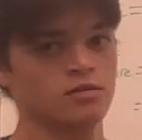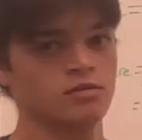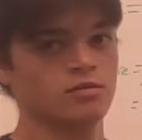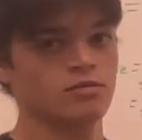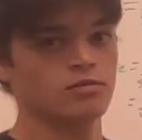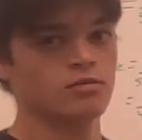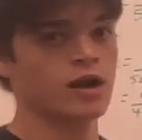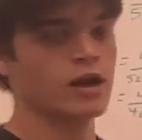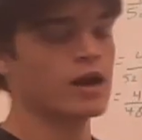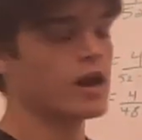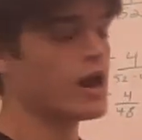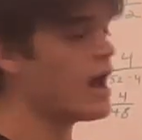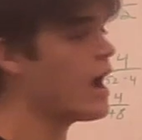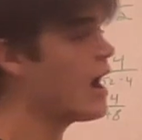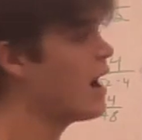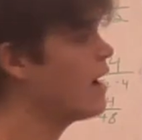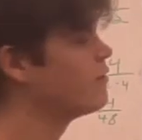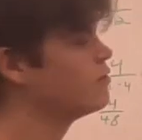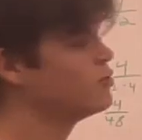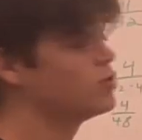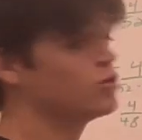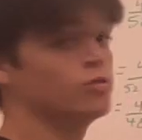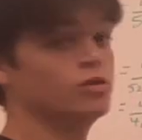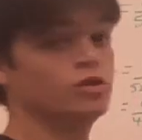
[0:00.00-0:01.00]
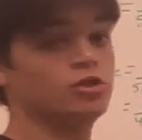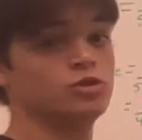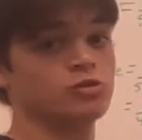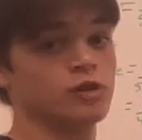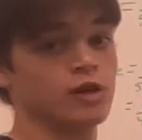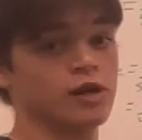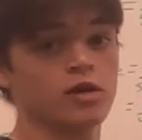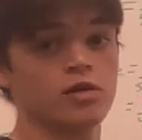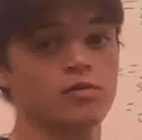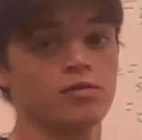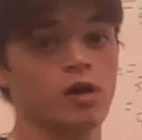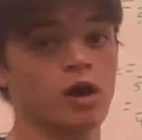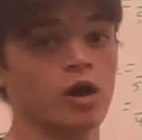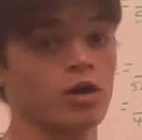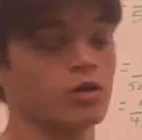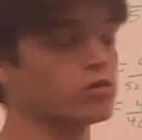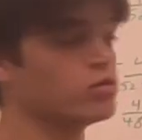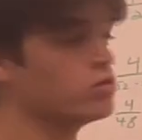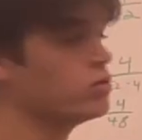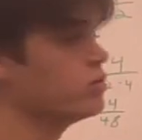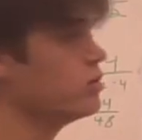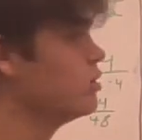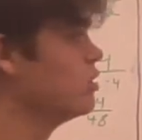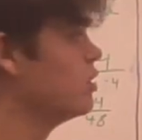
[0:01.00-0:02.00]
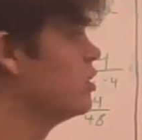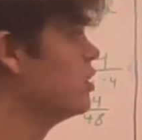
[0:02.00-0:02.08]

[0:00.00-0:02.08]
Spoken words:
right, after we train our model,